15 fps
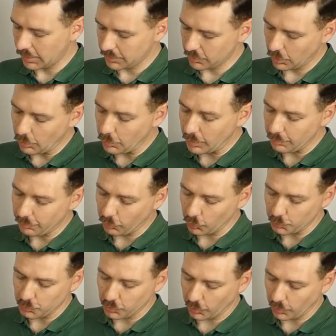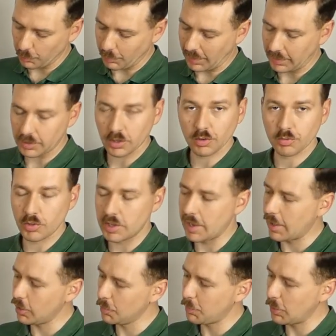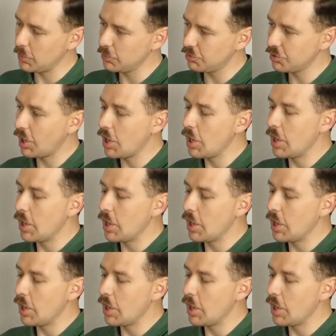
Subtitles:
and no reinforcement on the back of the elbows.